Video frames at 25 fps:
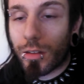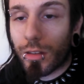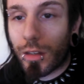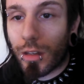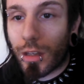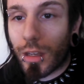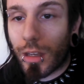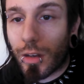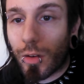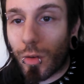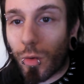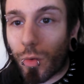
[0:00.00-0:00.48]

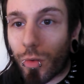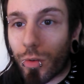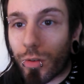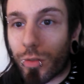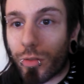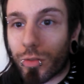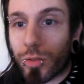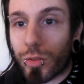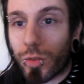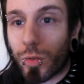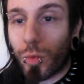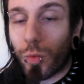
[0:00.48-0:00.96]
in order
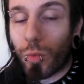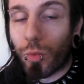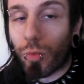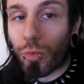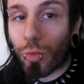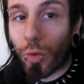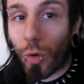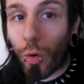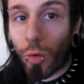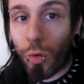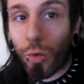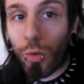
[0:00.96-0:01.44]
to
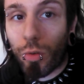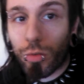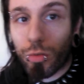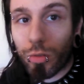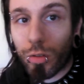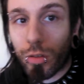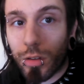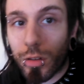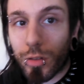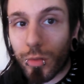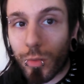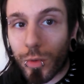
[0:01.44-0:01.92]
roll,
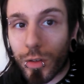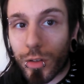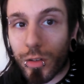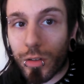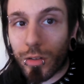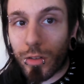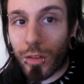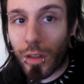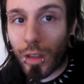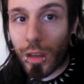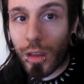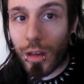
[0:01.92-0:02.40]
which
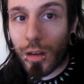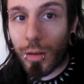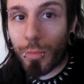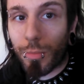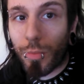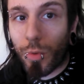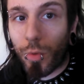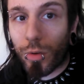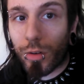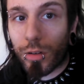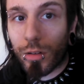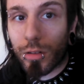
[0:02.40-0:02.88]
is like an
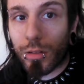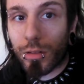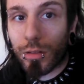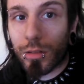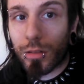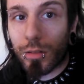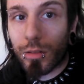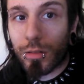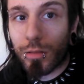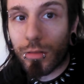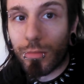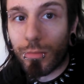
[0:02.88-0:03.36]
important
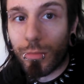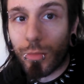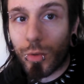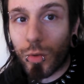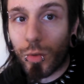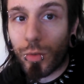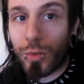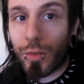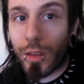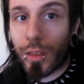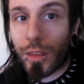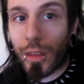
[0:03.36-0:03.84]

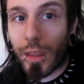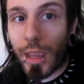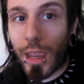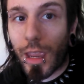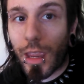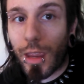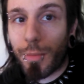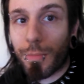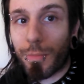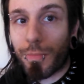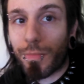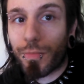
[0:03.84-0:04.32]
move in the
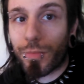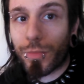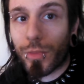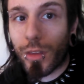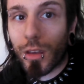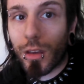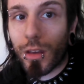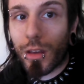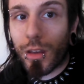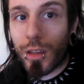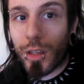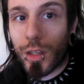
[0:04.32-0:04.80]
game,
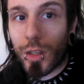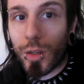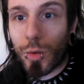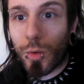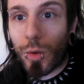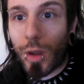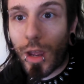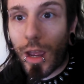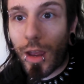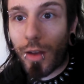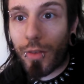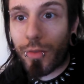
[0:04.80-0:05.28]
you
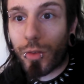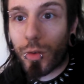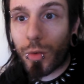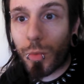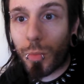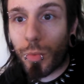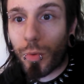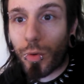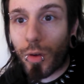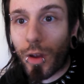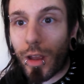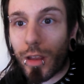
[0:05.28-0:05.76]
have to
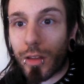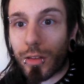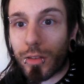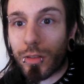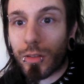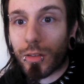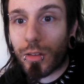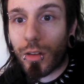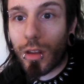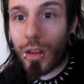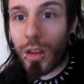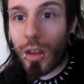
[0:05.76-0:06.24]

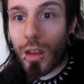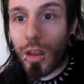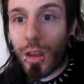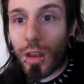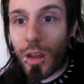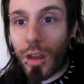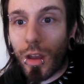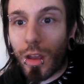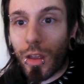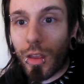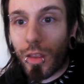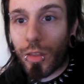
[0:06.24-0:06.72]
press
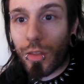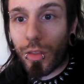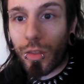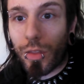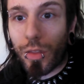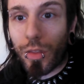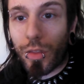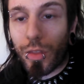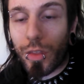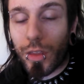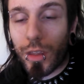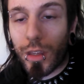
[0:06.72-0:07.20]

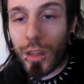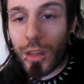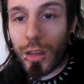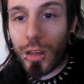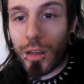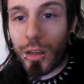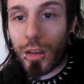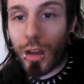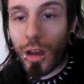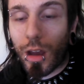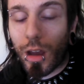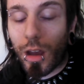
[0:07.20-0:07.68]

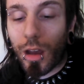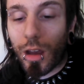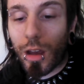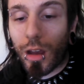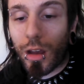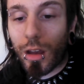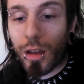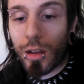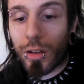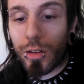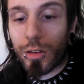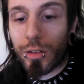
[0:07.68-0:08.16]
the
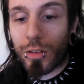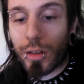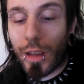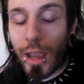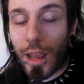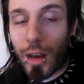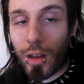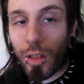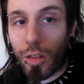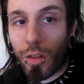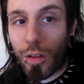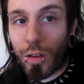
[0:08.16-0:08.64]

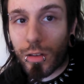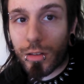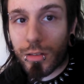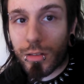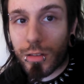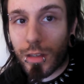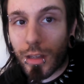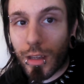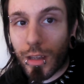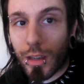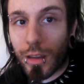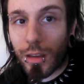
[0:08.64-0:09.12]
analog
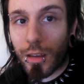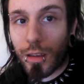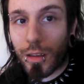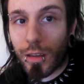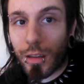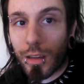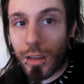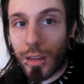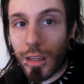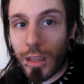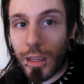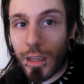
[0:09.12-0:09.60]
stick
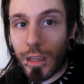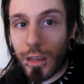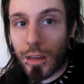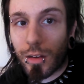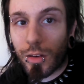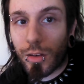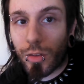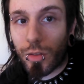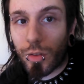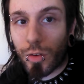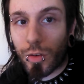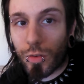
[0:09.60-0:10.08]

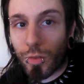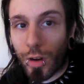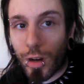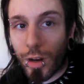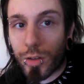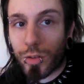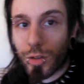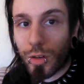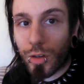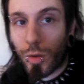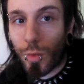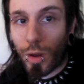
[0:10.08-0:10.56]
in the
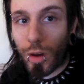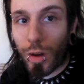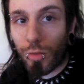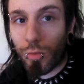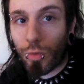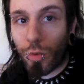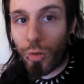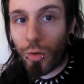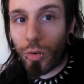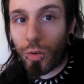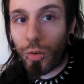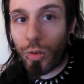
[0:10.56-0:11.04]
direction you want to
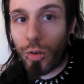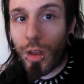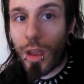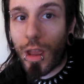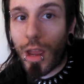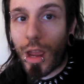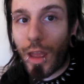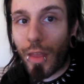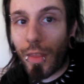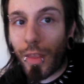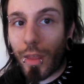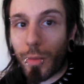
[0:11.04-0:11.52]
roll,
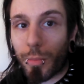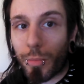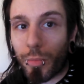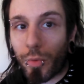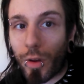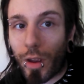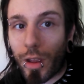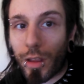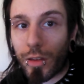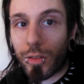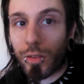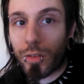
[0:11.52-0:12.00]
and then
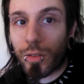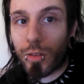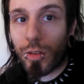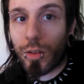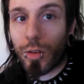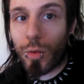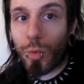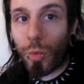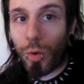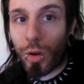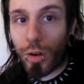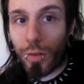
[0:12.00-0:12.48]
press
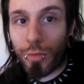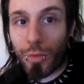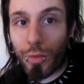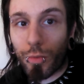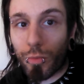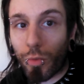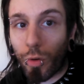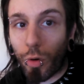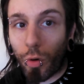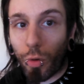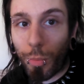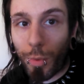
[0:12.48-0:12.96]
one of the
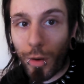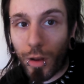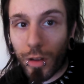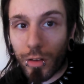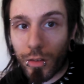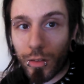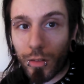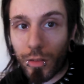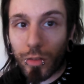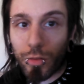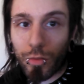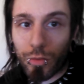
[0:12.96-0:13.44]
roll
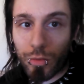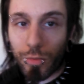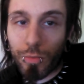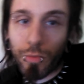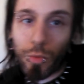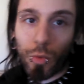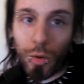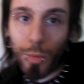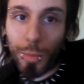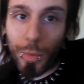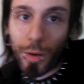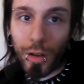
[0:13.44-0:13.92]
buttons. There's
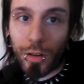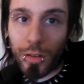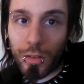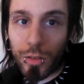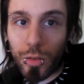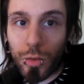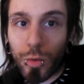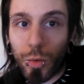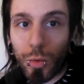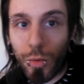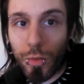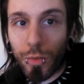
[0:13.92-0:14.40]
4 buttons,
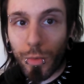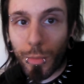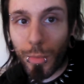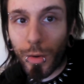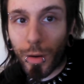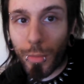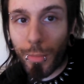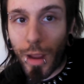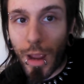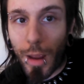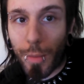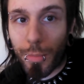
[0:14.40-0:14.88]
2 of them are
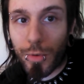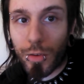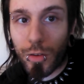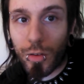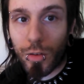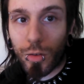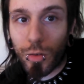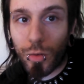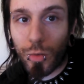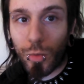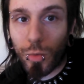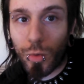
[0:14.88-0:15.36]
mapped
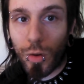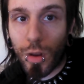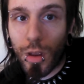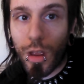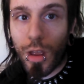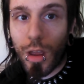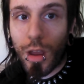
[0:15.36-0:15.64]
to